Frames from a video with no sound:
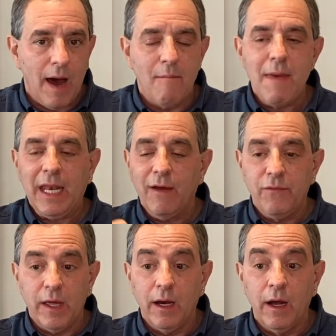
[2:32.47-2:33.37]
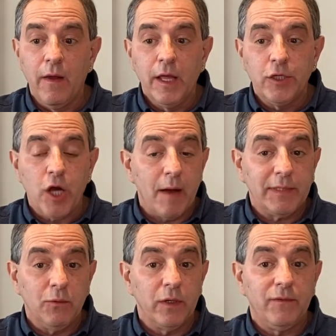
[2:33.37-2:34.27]
Many of the jobs
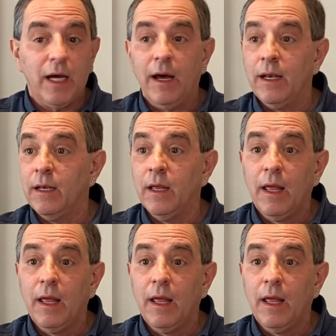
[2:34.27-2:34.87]
they would have done